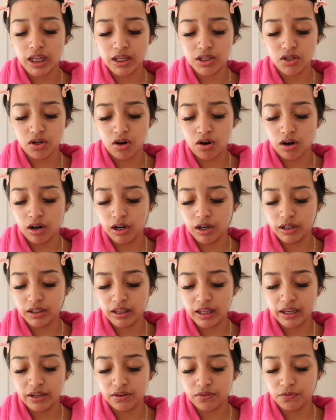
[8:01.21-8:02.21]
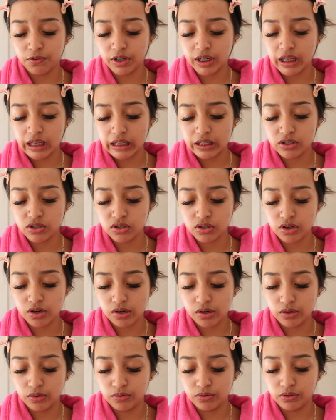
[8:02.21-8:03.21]
that's hard. Like, for each their
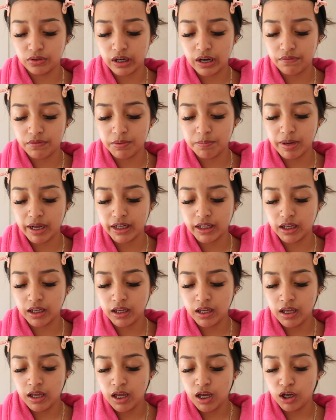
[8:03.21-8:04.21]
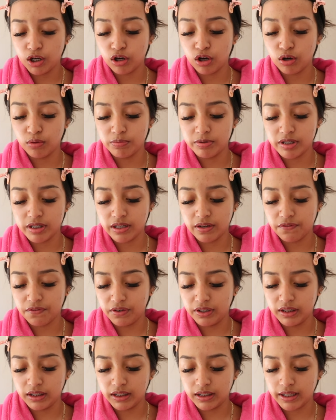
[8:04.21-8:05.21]
own. Everybody copes
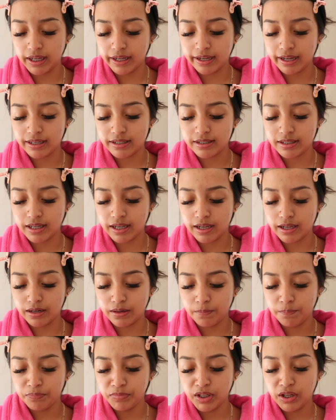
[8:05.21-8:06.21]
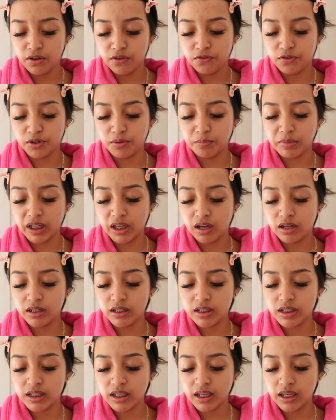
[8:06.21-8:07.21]
differently, like I said. For me,
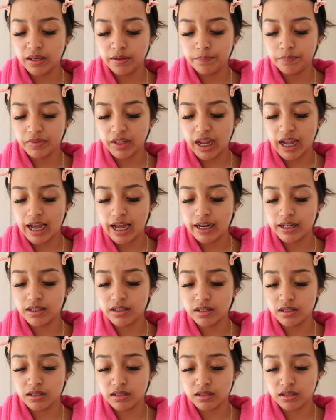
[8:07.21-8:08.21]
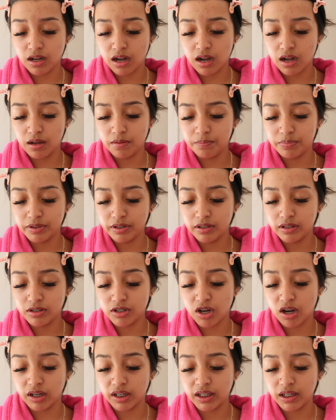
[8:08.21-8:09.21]
honestly, I had to stop
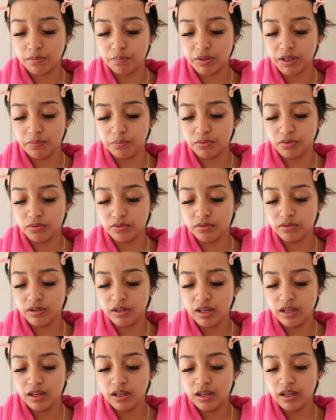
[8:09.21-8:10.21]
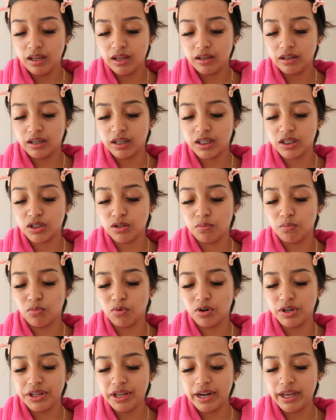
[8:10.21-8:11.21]
talking to people, because the
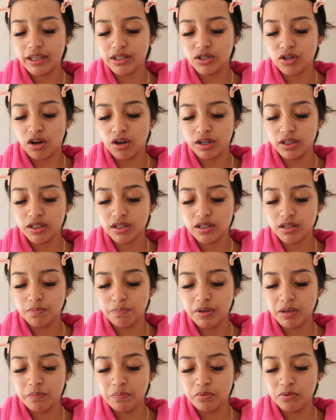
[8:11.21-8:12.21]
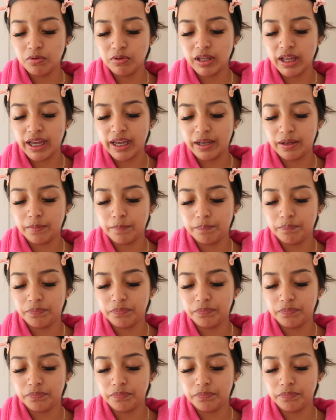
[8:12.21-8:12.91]
more that I talked to people, like,